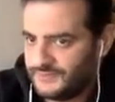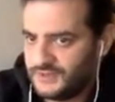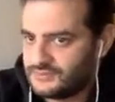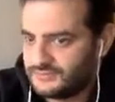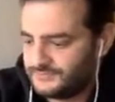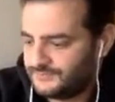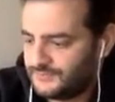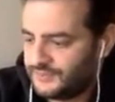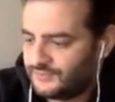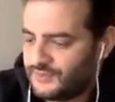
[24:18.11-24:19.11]
You
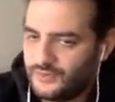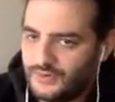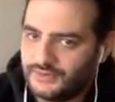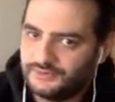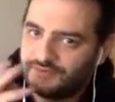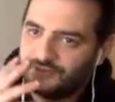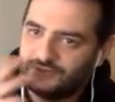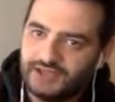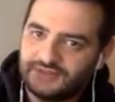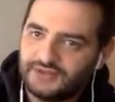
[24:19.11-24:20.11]
throw one. If you
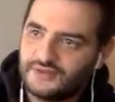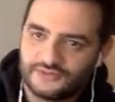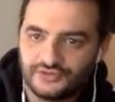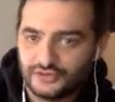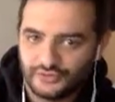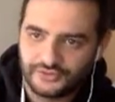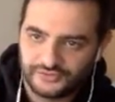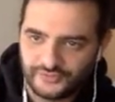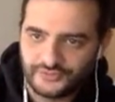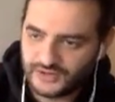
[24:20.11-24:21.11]
like the other two or
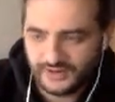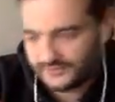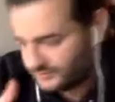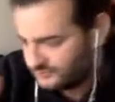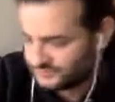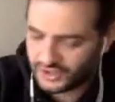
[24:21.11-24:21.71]
three, or whatever,